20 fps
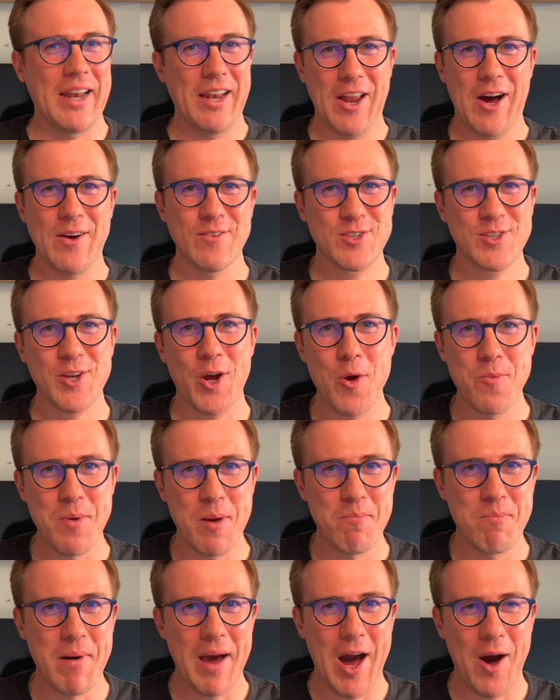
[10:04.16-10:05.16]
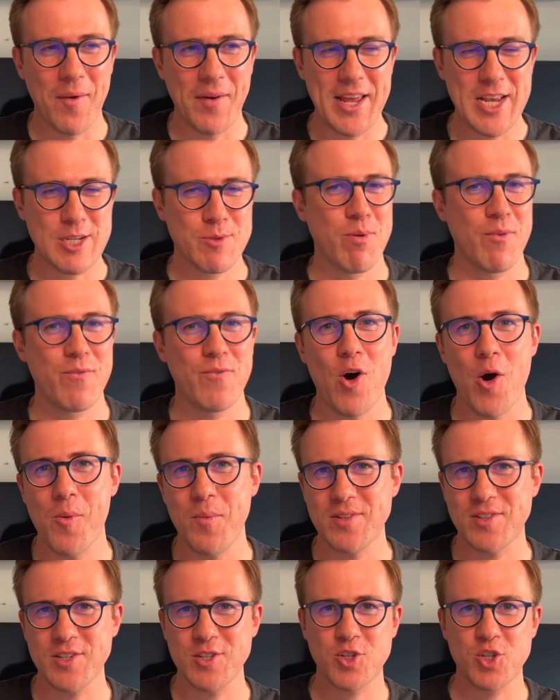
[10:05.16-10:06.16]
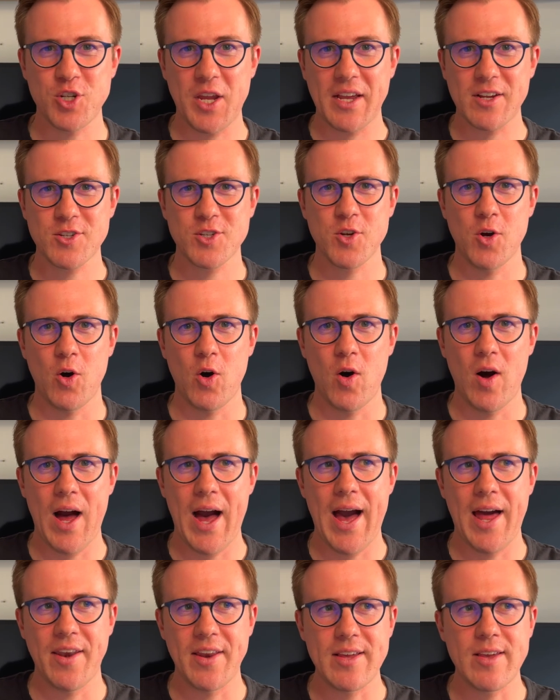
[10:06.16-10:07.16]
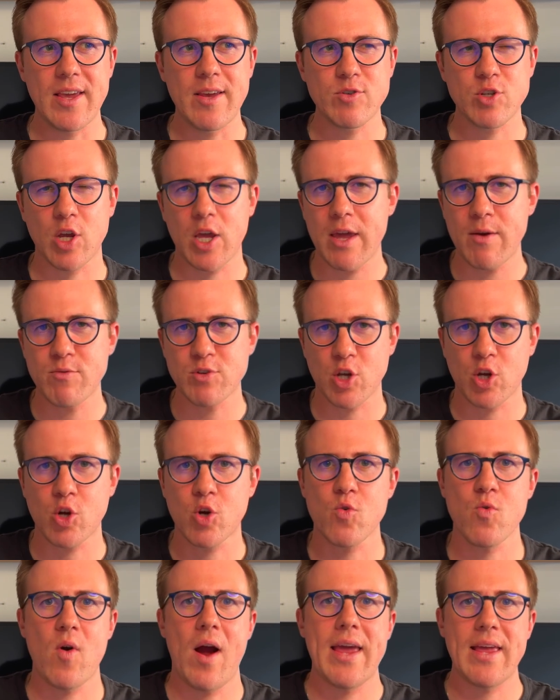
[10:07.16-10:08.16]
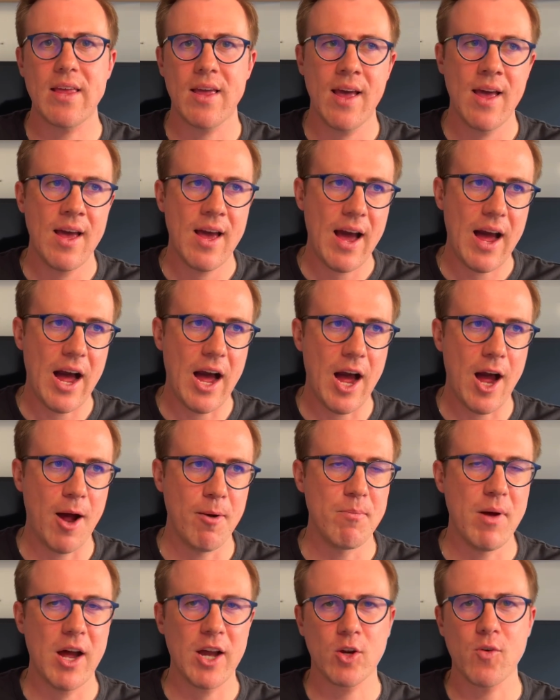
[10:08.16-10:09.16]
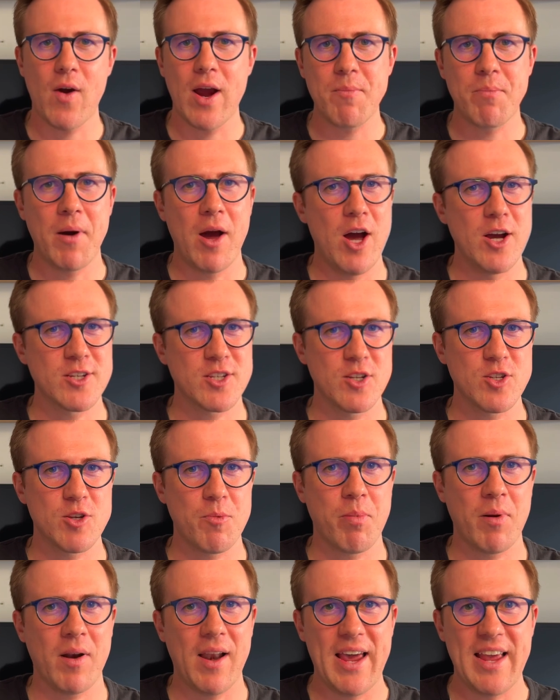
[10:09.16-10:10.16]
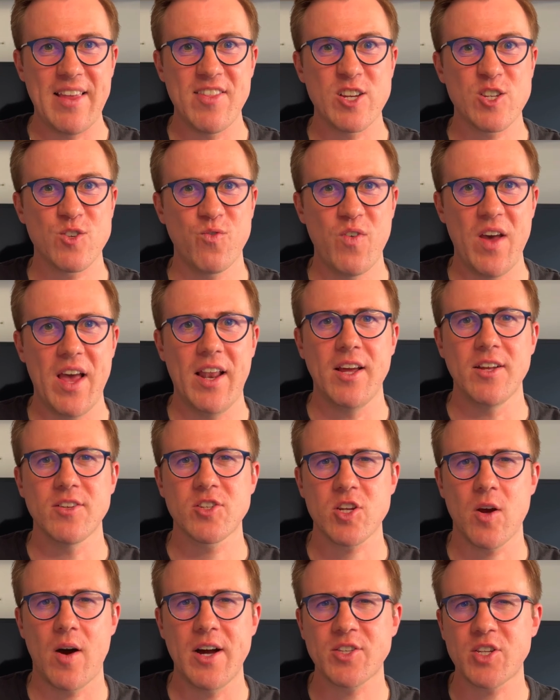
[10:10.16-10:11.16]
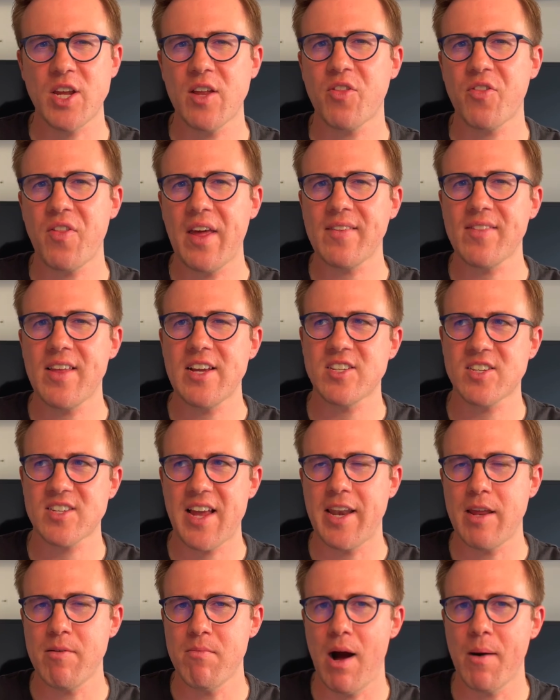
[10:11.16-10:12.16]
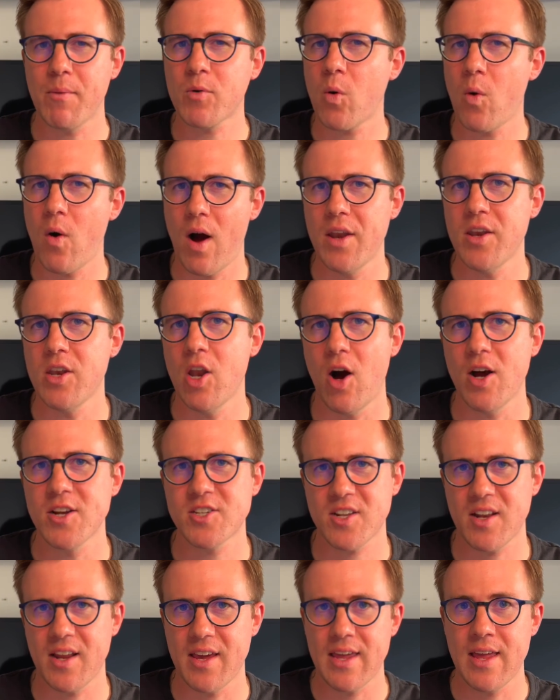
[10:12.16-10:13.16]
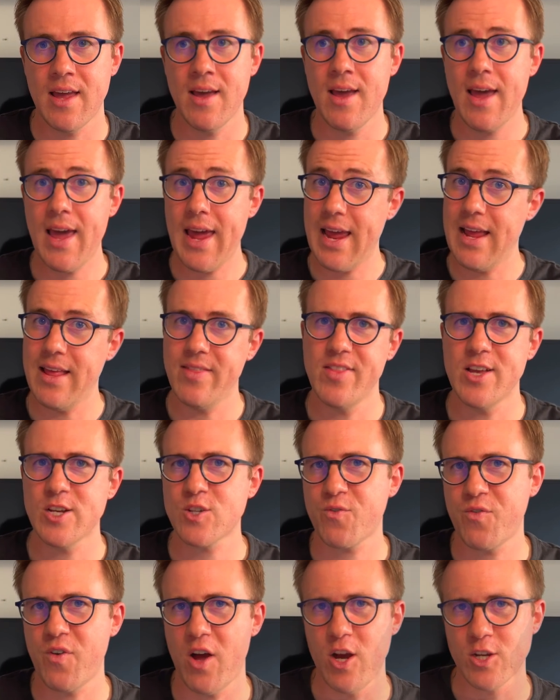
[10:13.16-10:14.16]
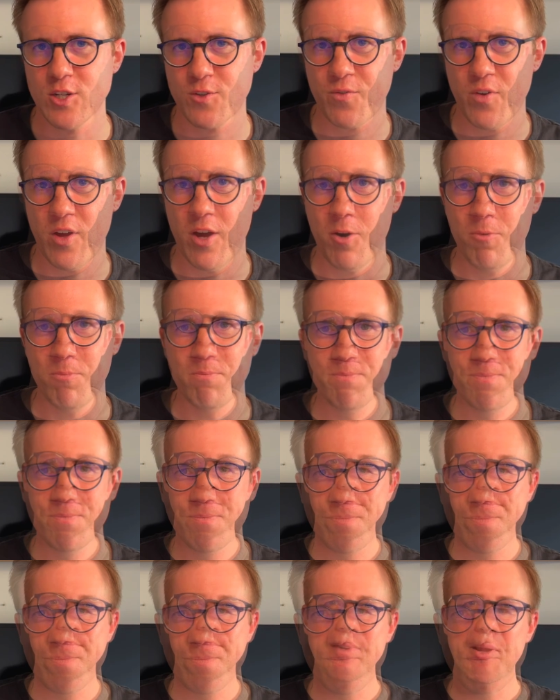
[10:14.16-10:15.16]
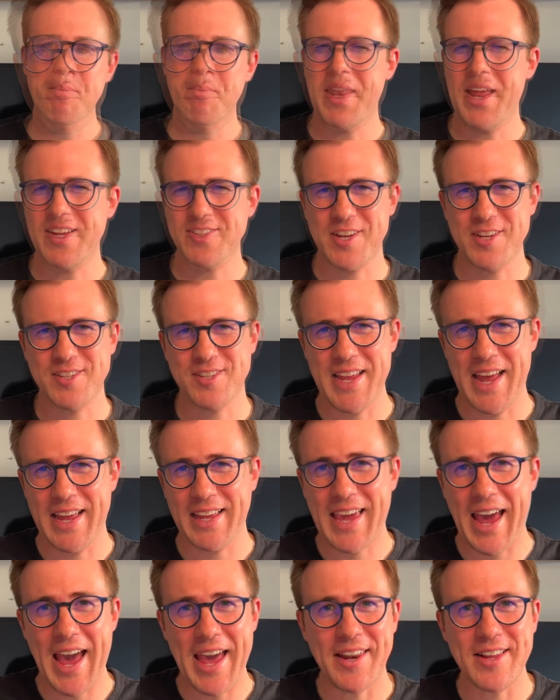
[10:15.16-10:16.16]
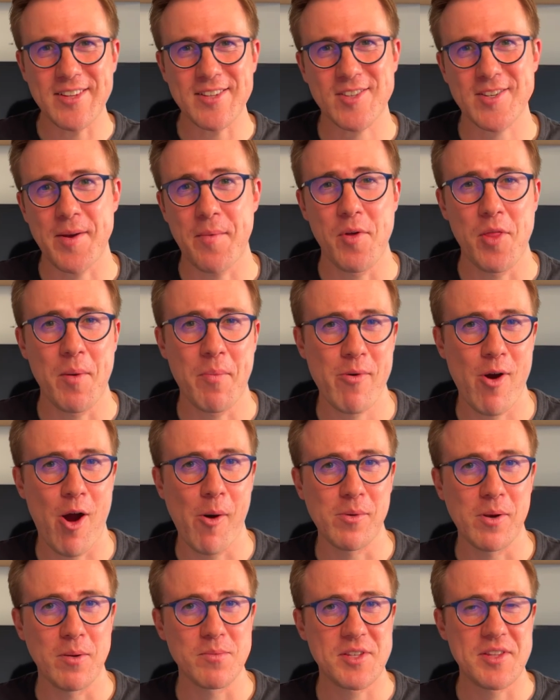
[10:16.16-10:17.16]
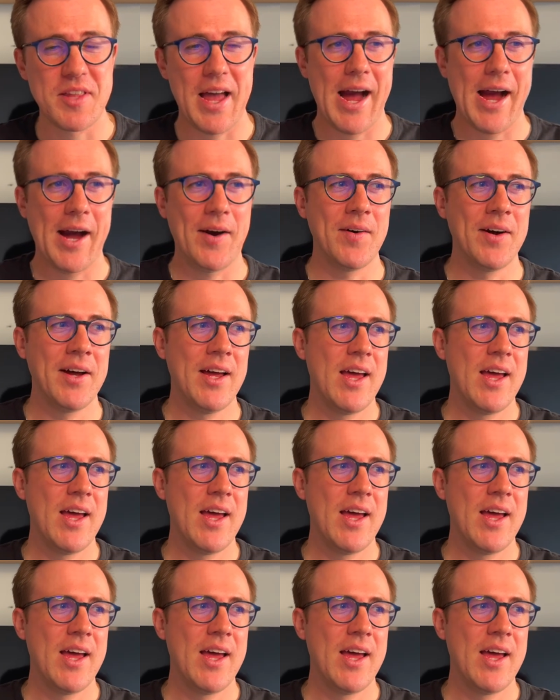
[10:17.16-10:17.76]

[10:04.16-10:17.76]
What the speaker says: loves Tobin Bell and his performance as Jigsaw, and he was a great person to play this villain. So I did think they set him up quite nicely in this first film. But as I said, getting into some of the problems now,